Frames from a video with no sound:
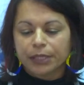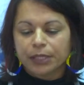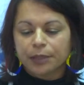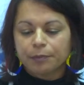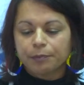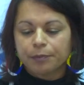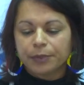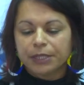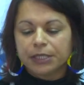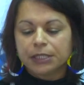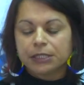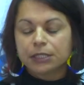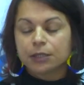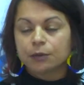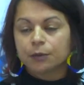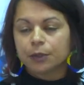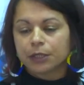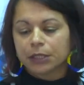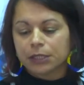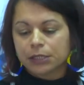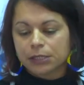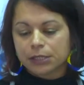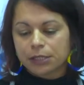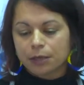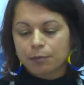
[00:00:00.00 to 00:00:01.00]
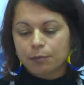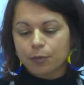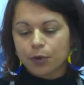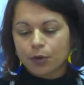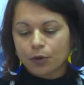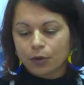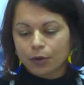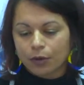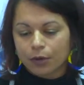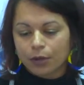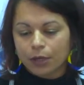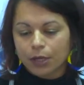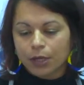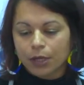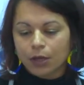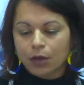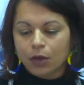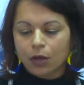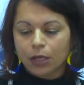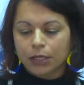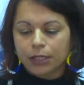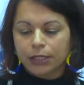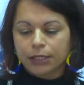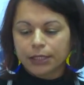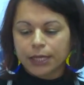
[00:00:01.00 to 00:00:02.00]
and then beat her with a sjambok
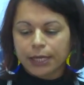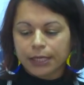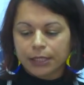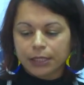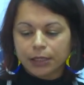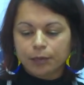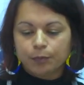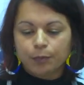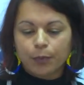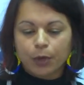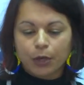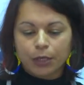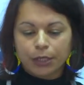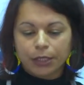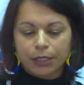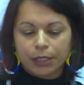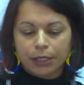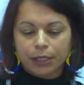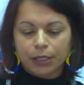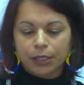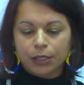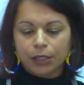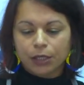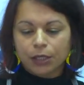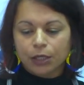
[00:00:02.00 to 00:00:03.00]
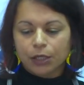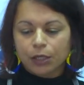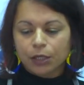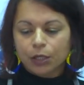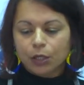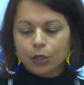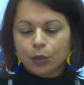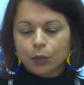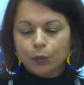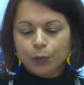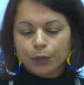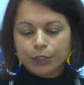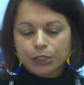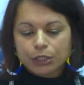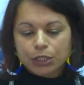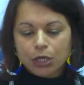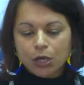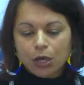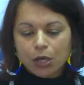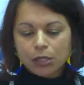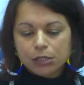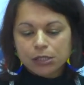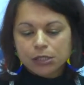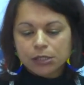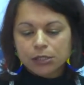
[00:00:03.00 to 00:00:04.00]
on her naked body, which
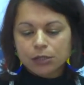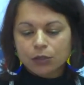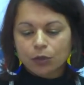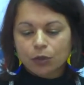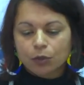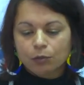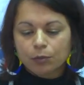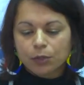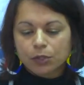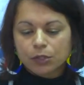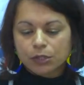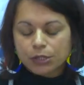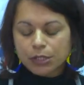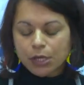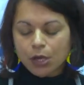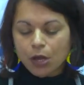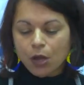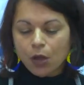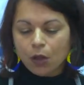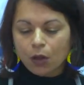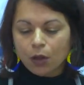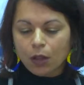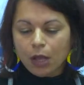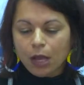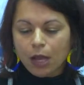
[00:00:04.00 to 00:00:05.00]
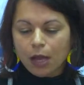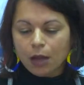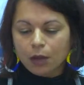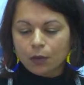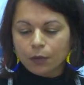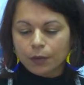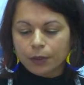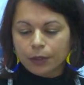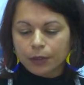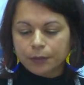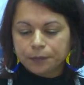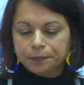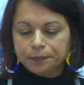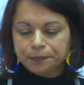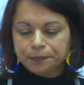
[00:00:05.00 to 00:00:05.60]
lasted almost a whole hour.